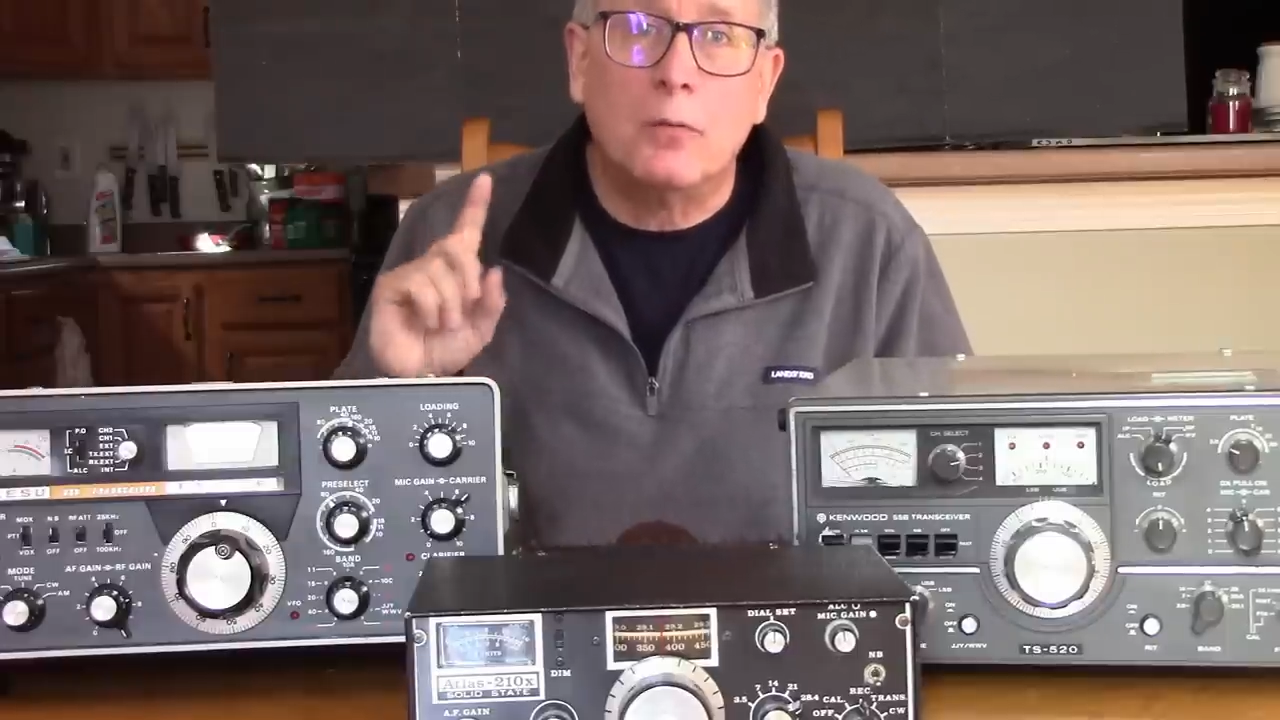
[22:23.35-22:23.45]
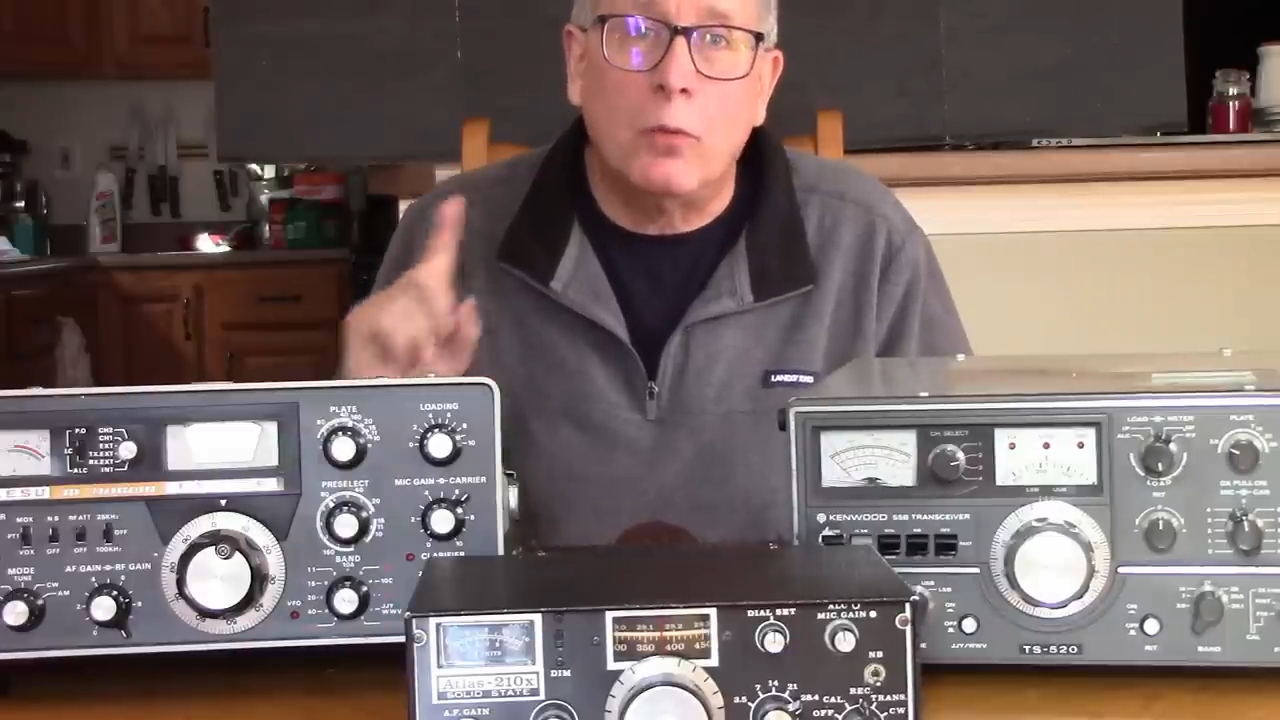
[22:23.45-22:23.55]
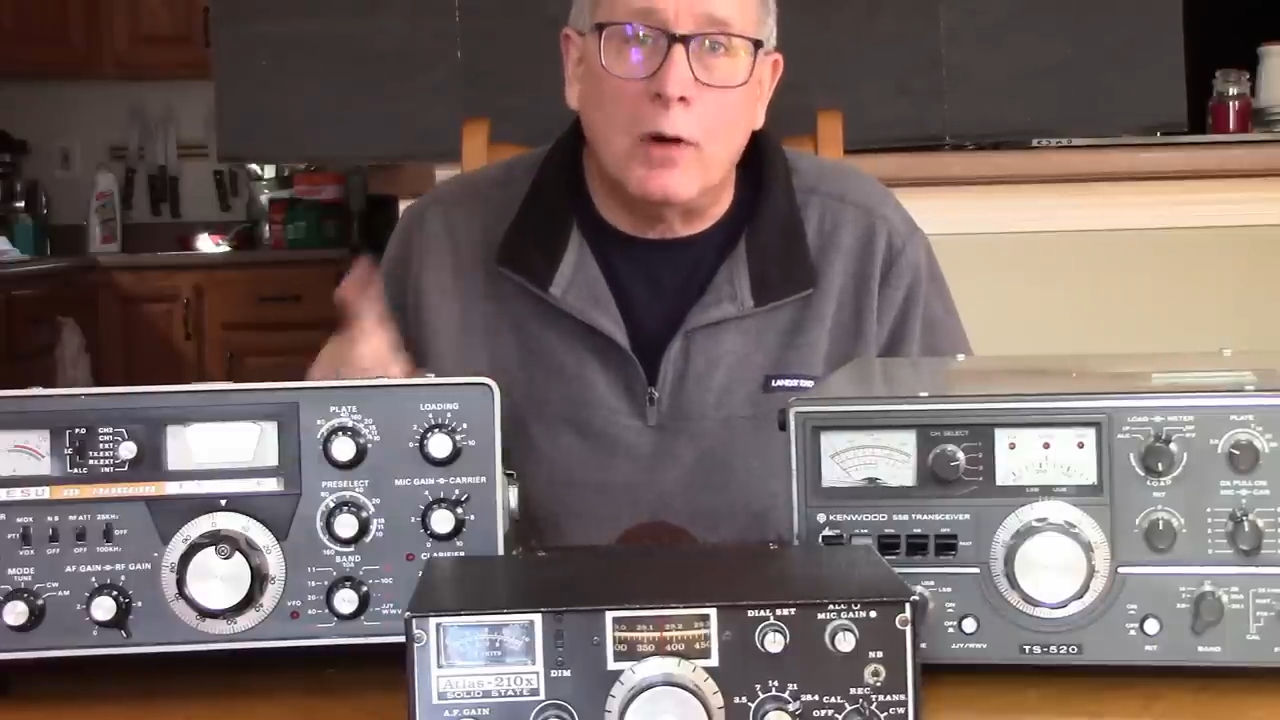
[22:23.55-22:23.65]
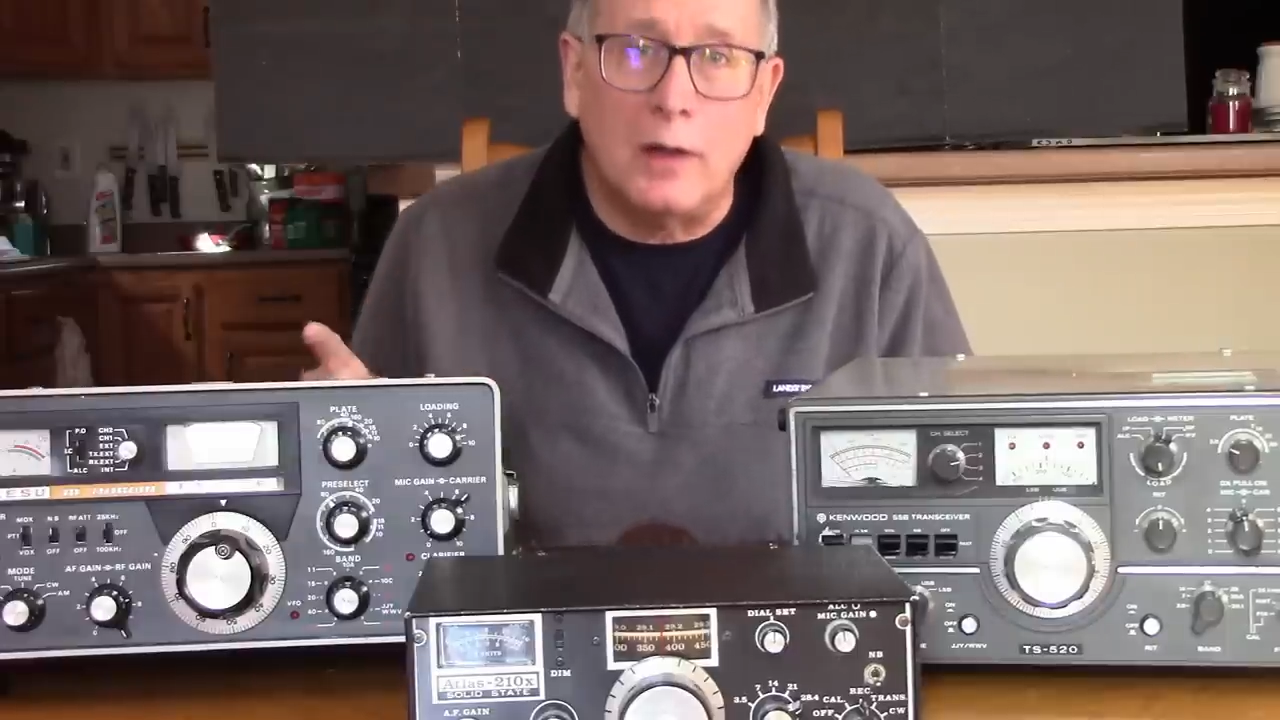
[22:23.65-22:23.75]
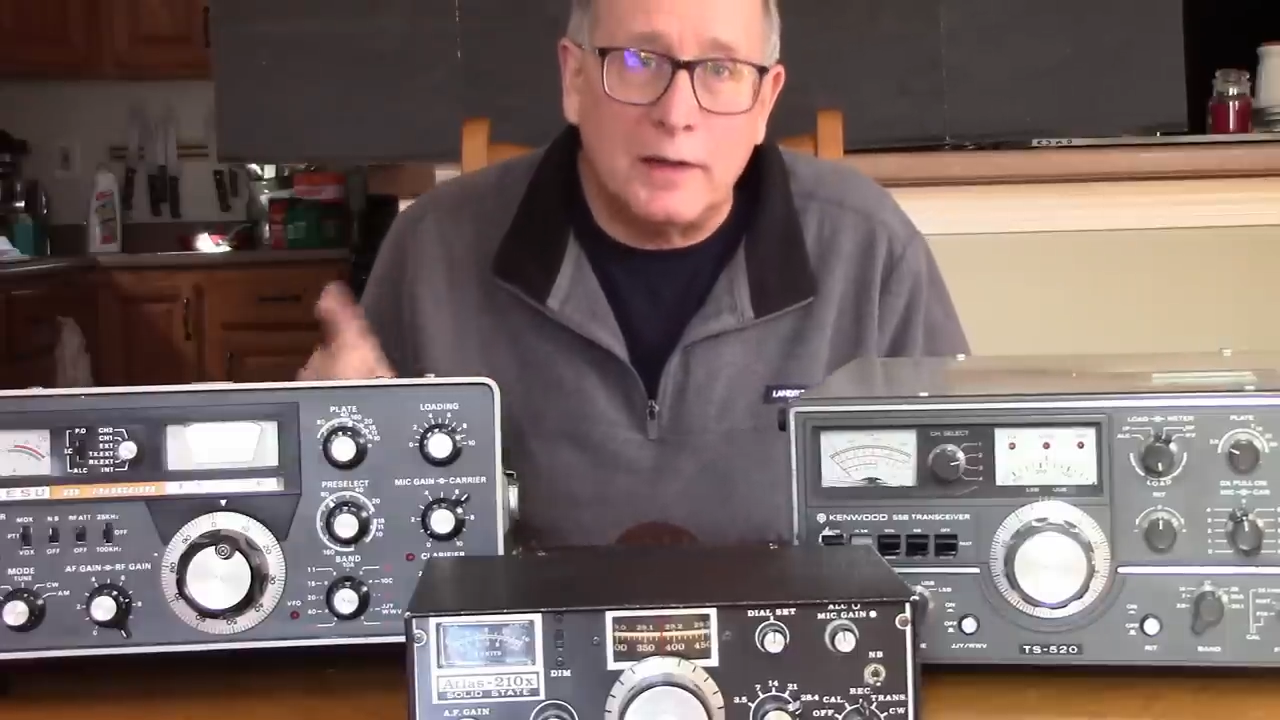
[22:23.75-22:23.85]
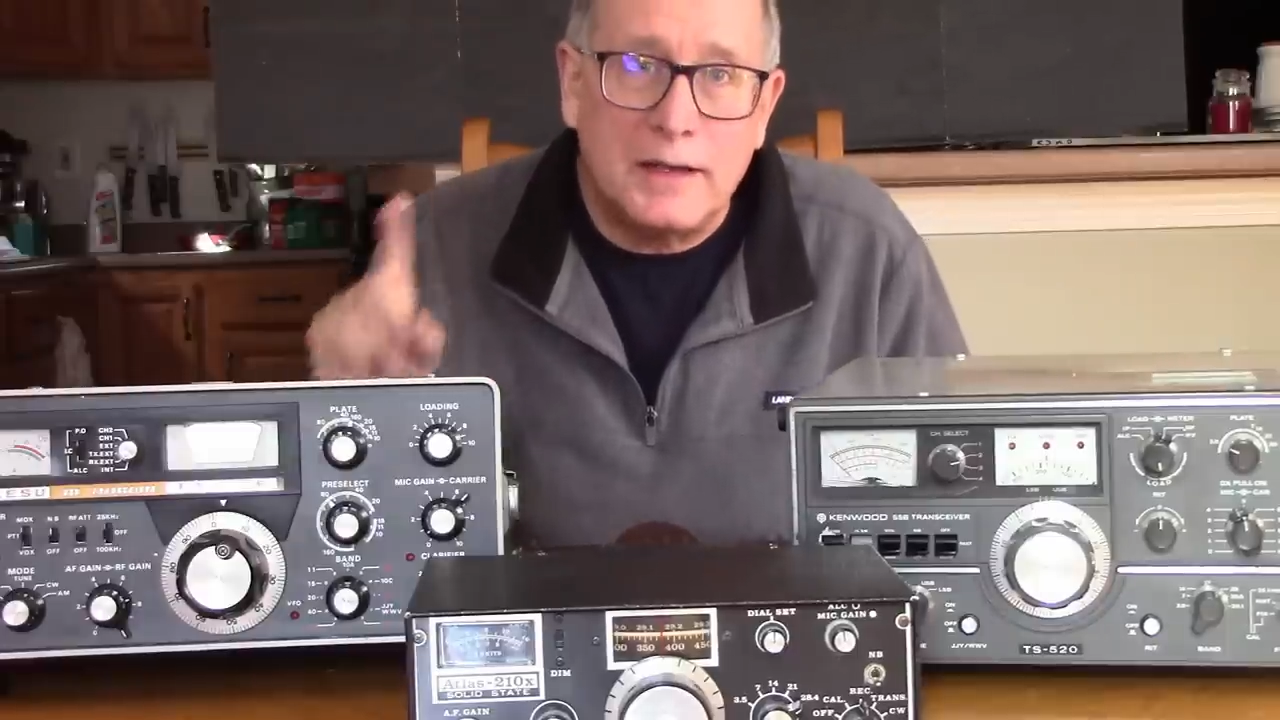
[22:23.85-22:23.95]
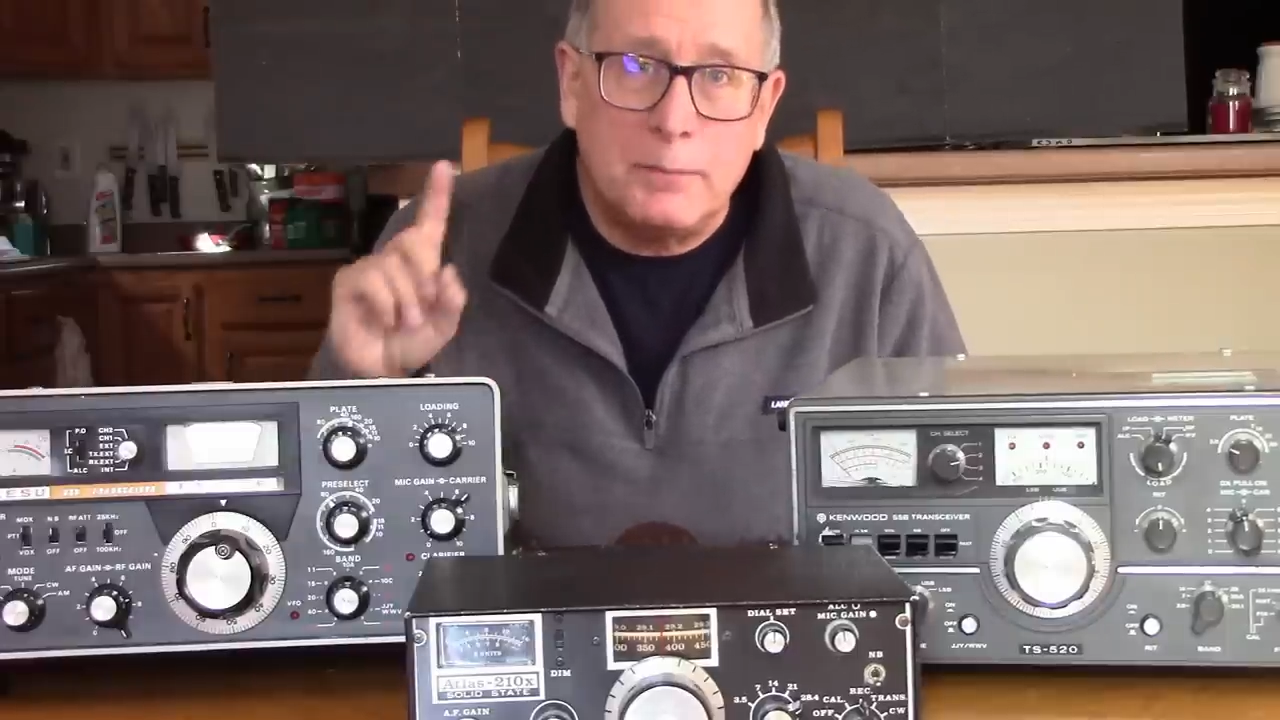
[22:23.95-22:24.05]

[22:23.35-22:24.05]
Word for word: quality